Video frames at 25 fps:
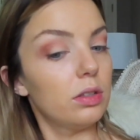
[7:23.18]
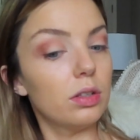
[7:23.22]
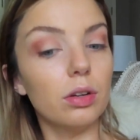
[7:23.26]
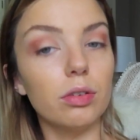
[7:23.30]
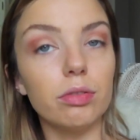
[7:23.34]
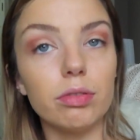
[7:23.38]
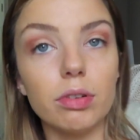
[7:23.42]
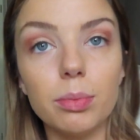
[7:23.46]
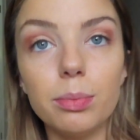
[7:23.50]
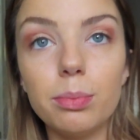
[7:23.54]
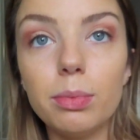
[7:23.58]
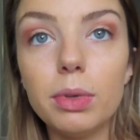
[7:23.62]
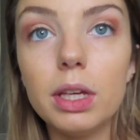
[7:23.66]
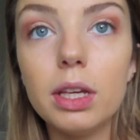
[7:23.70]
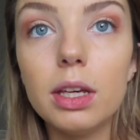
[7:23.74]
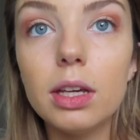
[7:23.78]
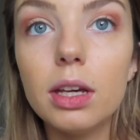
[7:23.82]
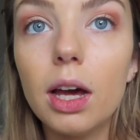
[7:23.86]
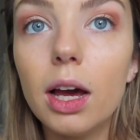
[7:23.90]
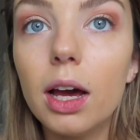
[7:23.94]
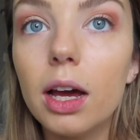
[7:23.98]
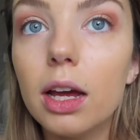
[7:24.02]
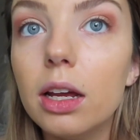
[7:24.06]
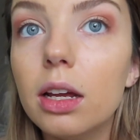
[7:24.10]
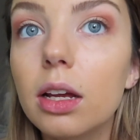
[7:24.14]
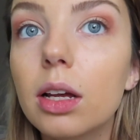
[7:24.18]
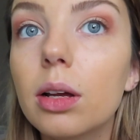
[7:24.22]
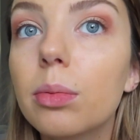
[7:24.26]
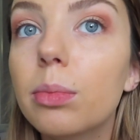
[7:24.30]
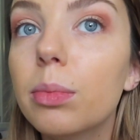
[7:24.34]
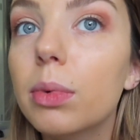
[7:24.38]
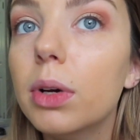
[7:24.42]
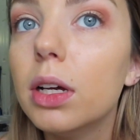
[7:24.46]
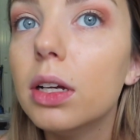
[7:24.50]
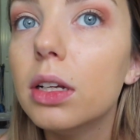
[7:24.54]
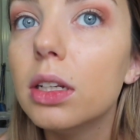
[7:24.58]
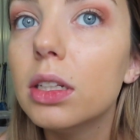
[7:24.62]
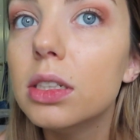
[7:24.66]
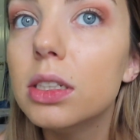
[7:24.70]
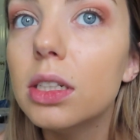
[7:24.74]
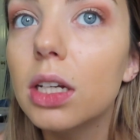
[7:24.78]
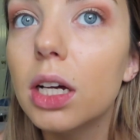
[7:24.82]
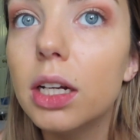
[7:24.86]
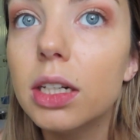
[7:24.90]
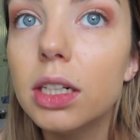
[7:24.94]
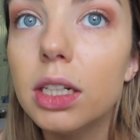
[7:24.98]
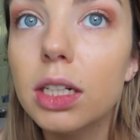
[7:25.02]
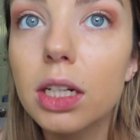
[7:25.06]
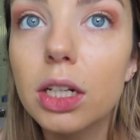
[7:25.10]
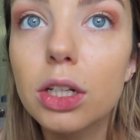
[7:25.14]
for me, I am
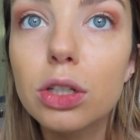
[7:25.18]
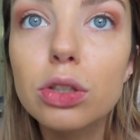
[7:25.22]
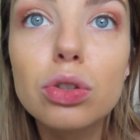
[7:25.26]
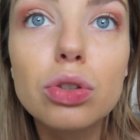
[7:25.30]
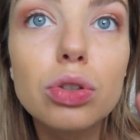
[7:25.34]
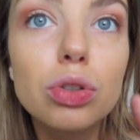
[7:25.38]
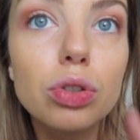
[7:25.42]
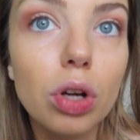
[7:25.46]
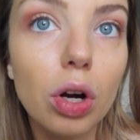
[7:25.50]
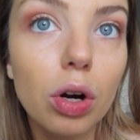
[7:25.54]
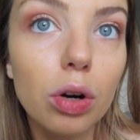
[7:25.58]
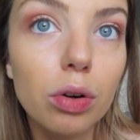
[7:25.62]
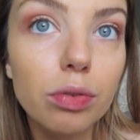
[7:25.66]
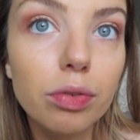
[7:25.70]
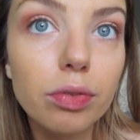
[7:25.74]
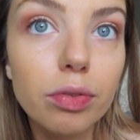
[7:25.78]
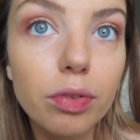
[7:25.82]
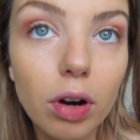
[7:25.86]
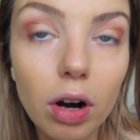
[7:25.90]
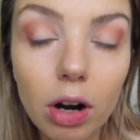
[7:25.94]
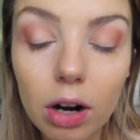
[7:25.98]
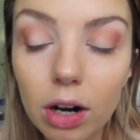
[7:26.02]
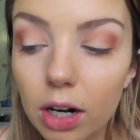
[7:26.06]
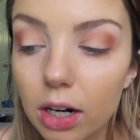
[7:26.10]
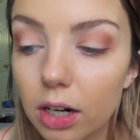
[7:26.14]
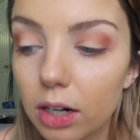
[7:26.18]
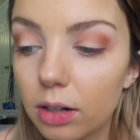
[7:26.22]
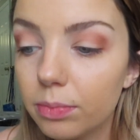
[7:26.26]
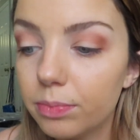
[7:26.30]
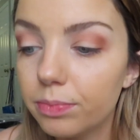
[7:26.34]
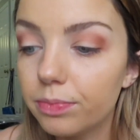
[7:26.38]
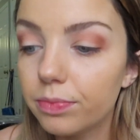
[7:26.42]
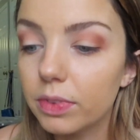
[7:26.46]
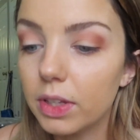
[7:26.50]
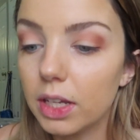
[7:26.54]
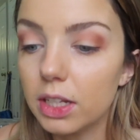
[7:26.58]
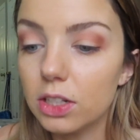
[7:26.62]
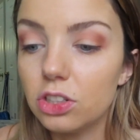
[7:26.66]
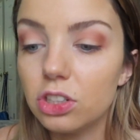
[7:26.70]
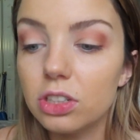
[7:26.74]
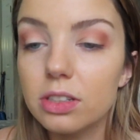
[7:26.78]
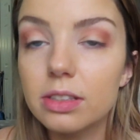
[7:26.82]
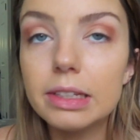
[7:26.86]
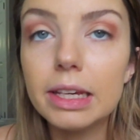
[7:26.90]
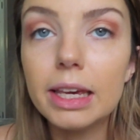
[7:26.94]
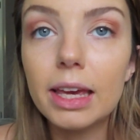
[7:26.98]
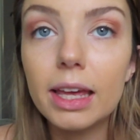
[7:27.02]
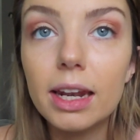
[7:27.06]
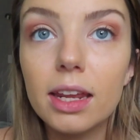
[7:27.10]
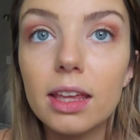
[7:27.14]
done so far. That's
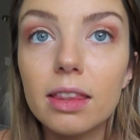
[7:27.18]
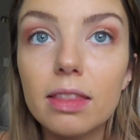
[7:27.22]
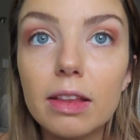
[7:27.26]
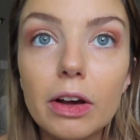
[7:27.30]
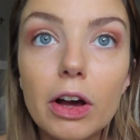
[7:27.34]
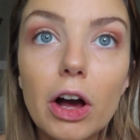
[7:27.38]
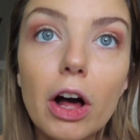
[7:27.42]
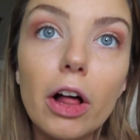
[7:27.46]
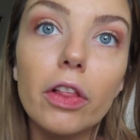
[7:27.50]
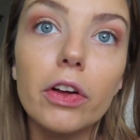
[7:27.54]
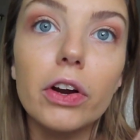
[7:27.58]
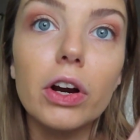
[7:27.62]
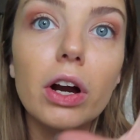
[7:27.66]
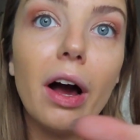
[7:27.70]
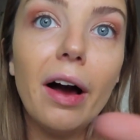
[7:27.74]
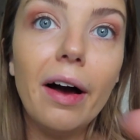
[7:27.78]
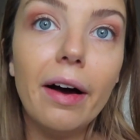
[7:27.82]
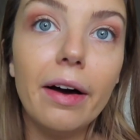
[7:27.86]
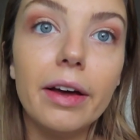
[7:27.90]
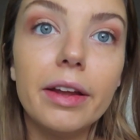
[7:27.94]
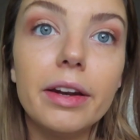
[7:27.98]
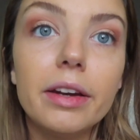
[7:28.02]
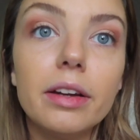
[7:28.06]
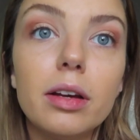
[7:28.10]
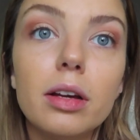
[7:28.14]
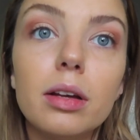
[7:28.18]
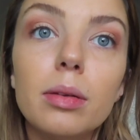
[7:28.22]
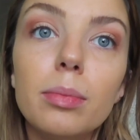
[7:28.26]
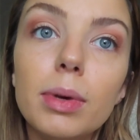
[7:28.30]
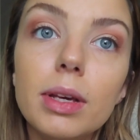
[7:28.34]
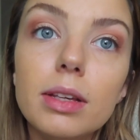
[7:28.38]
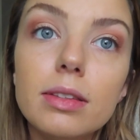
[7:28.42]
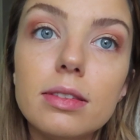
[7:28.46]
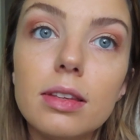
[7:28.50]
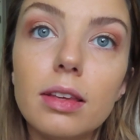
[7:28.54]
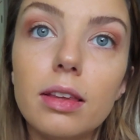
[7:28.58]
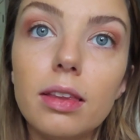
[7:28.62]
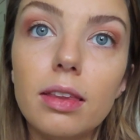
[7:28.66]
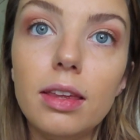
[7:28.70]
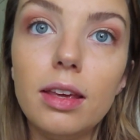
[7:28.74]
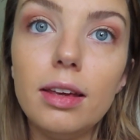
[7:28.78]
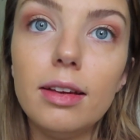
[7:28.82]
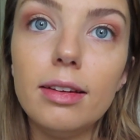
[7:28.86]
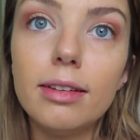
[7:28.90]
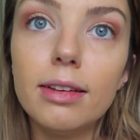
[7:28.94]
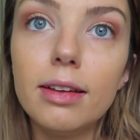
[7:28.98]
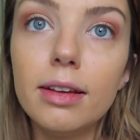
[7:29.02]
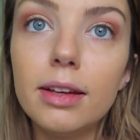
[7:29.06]
just getting the color on, basically.